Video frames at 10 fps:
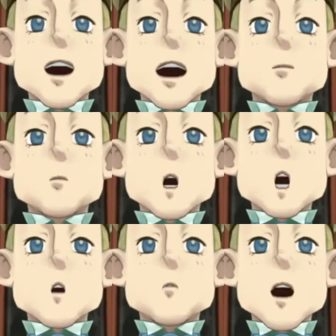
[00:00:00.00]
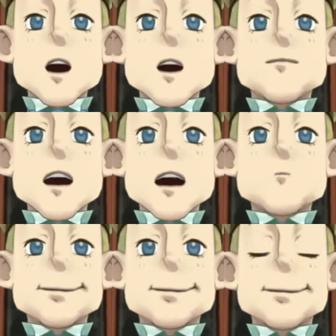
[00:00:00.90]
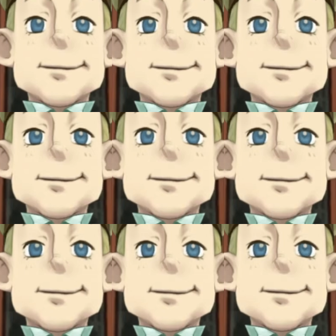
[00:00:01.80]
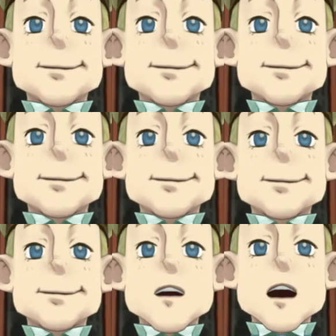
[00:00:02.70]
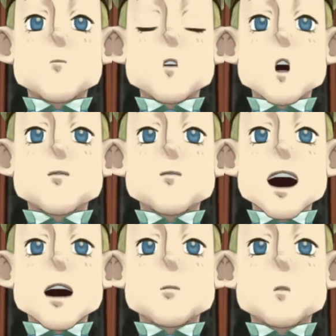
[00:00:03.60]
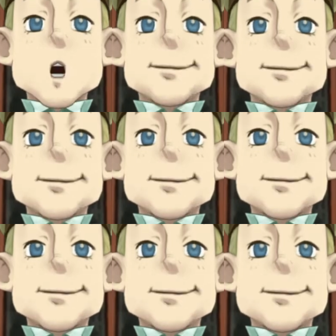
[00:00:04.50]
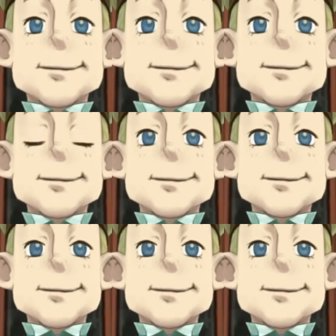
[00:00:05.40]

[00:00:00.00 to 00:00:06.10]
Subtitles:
I think you'll find that viewing a photograph through a stereoscope can unlock all sorts of possibilities.